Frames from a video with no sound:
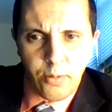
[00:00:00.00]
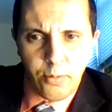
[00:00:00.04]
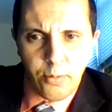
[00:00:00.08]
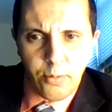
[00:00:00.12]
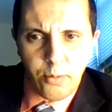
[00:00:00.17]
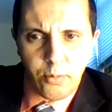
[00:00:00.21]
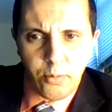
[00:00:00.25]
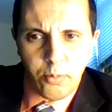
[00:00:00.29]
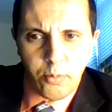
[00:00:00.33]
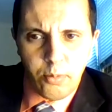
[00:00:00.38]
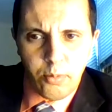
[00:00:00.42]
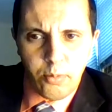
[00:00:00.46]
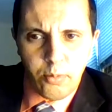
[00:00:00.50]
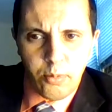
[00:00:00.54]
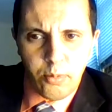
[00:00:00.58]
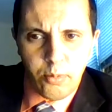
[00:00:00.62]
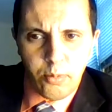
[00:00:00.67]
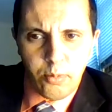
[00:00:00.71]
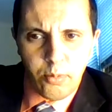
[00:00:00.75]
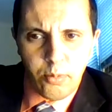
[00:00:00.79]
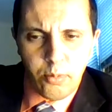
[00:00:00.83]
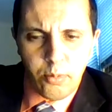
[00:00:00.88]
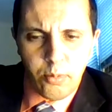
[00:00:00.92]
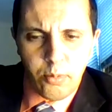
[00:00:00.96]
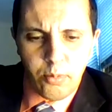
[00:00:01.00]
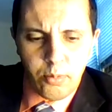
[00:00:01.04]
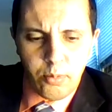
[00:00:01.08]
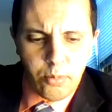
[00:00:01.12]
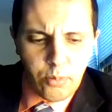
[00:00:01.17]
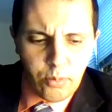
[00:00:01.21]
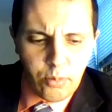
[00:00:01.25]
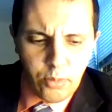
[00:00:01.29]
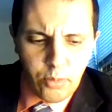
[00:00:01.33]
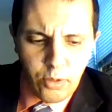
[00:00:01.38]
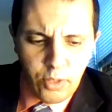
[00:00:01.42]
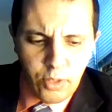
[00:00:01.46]

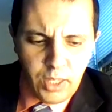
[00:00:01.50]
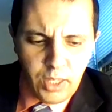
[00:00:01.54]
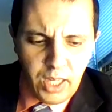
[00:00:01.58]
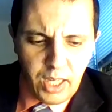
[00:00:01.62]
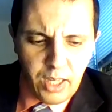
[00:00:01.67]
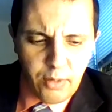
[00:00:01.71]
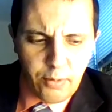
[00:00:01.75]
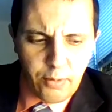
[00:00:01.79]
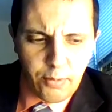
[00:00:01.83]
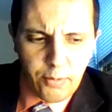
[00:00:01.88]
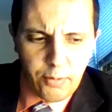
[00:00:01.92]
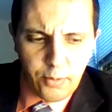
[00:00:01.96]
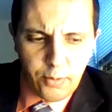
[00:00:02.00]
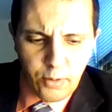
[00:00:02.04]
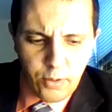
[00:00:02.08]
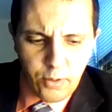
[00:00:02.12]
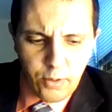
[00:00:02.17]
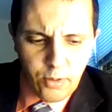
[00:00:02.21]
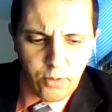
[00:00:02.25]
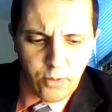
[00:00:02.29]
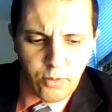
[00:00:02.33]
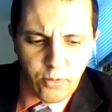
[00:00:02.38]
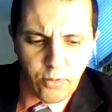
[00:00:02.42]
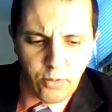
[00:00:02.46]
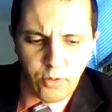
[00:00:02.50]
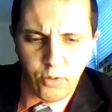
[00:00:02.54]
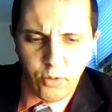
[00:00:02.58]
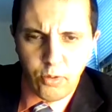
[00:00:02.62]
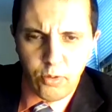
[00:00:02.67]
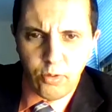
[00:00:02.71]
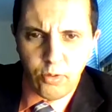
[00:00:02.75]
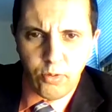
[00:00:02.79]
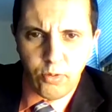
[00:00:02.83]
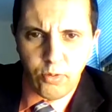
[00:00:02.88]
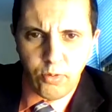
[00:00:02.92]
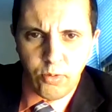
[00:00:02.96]
from the CAF zone
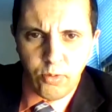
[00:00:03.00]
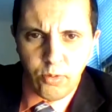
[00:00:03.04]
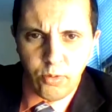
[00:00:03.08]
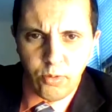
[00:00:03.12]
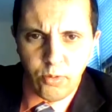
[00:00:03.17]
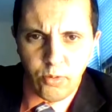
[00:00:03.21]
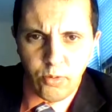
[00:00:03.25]
to